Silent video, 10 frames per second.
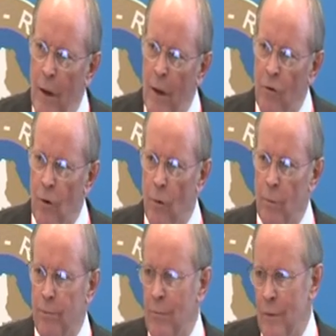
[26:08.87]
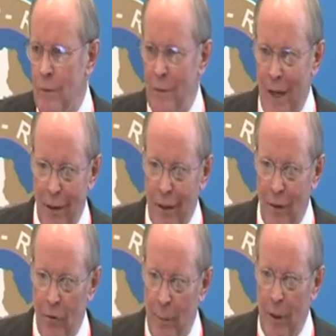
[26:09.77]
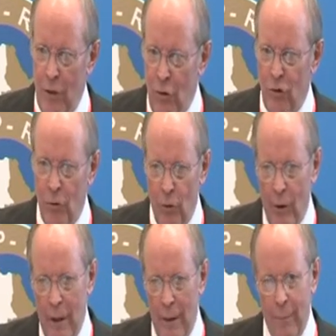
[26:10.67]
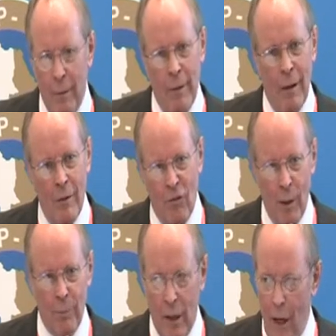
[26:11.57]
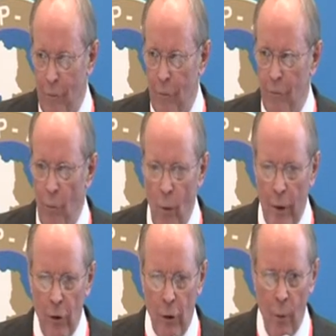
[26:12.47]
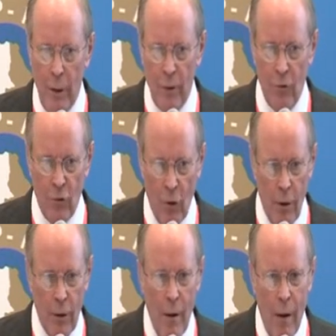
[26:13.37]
So technically speaking, you should really incept the cover from when you're going to start